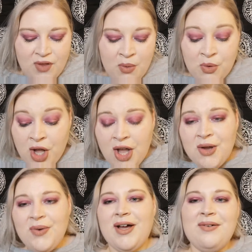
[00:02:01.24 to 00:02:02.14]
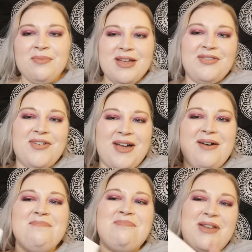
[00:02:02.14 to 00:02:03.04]
We'll go with
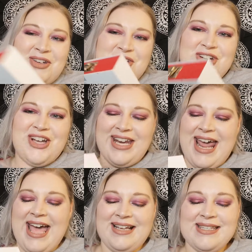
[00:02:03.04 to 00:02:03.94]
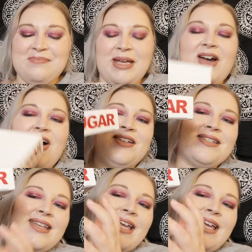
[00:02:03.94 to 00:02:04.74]
Blood Sugar next because